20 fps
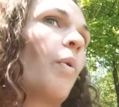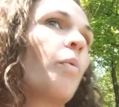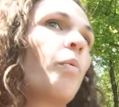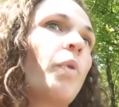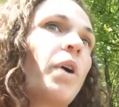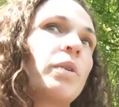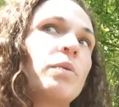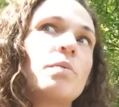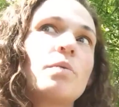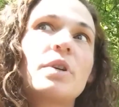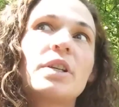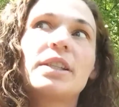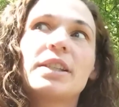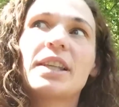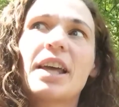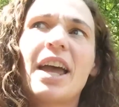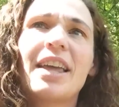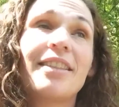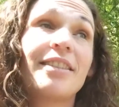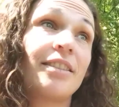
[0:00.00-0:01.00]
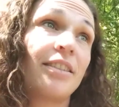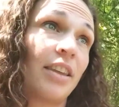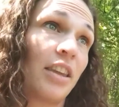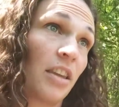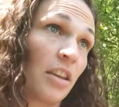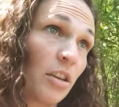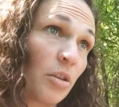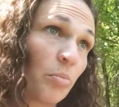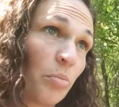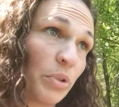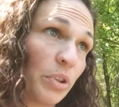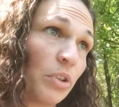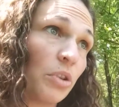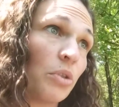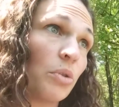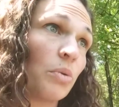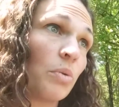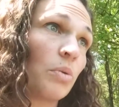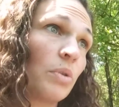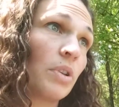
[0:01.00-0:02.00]
One was, I think,
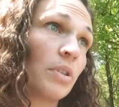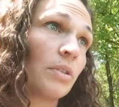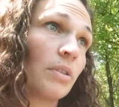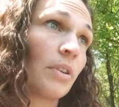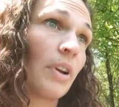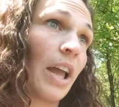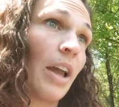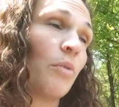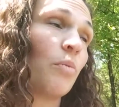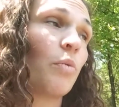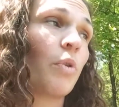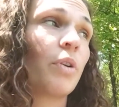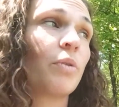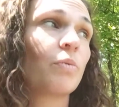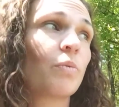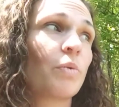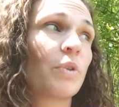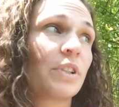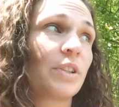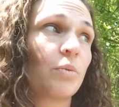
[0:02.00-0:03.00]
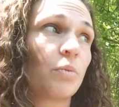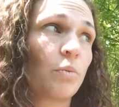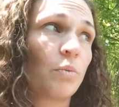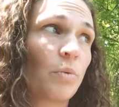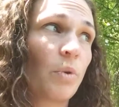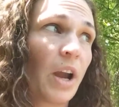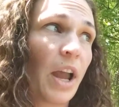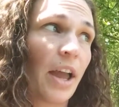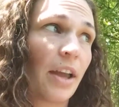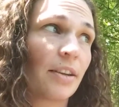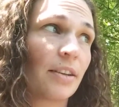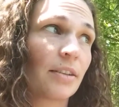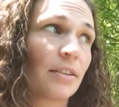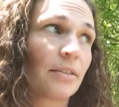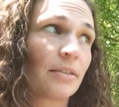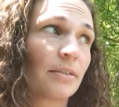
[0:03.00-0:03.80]
blue, and one was red.